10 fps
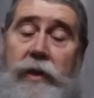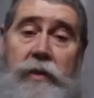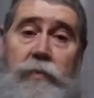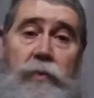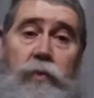
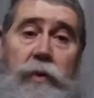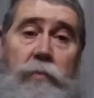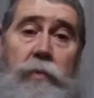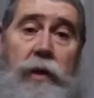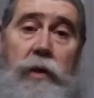gets
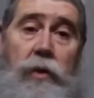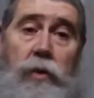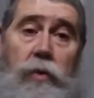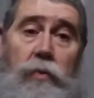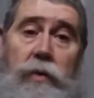between me and
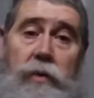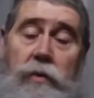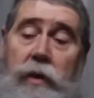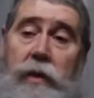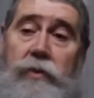you,
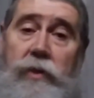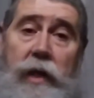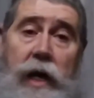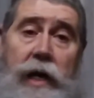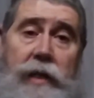and it's a
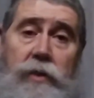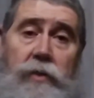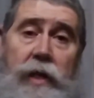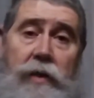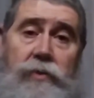God.
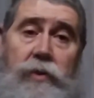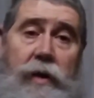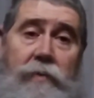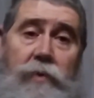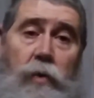Thou
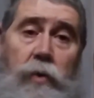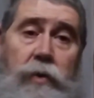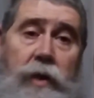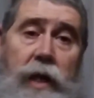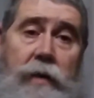shalt have no
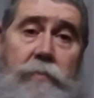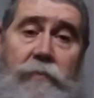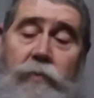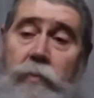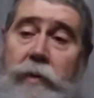other God
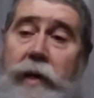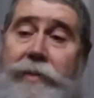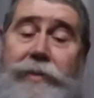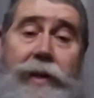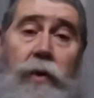before me. And
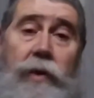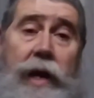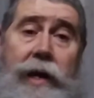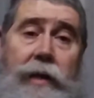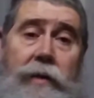I said,
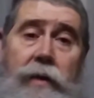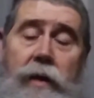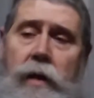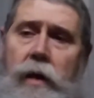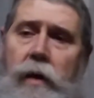okay.
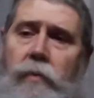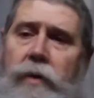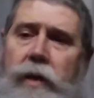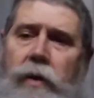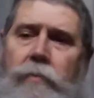
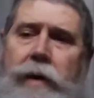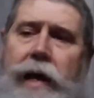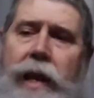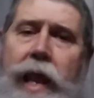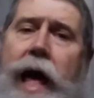Well, you know,
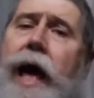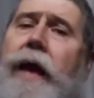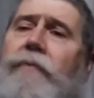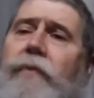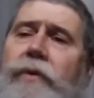my
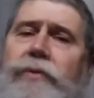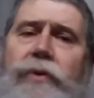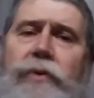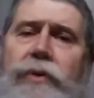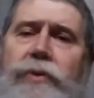life as a
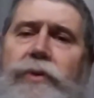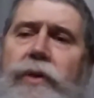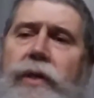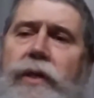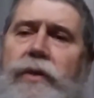
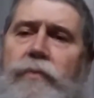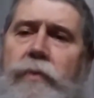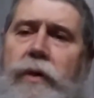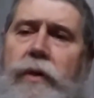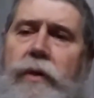Christian has
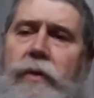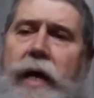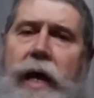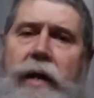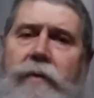been
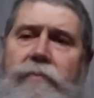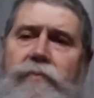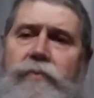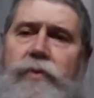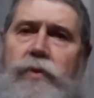that of
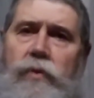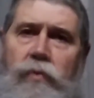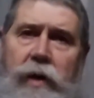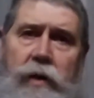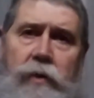
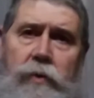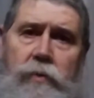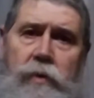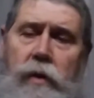surrender.